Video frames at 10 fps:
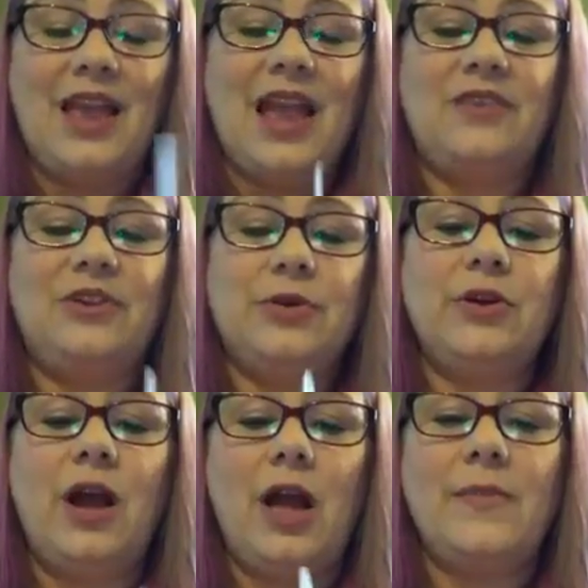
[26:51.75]
If you
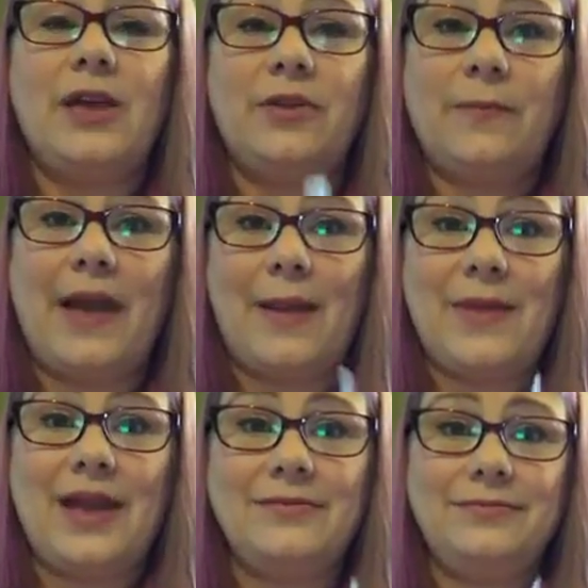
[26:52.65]
comment with
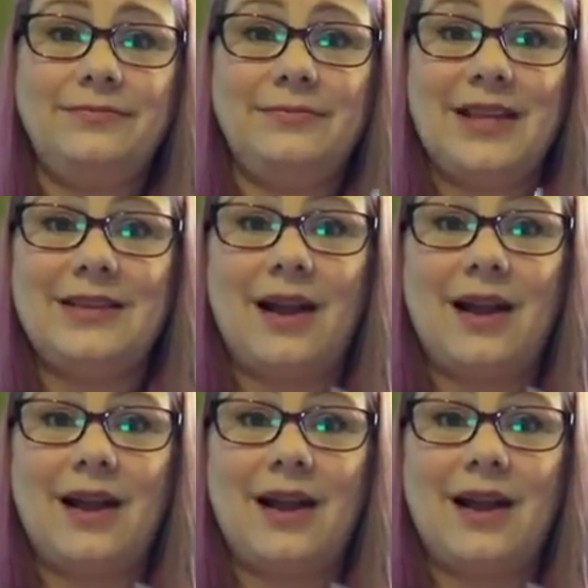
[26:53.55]
Batman in the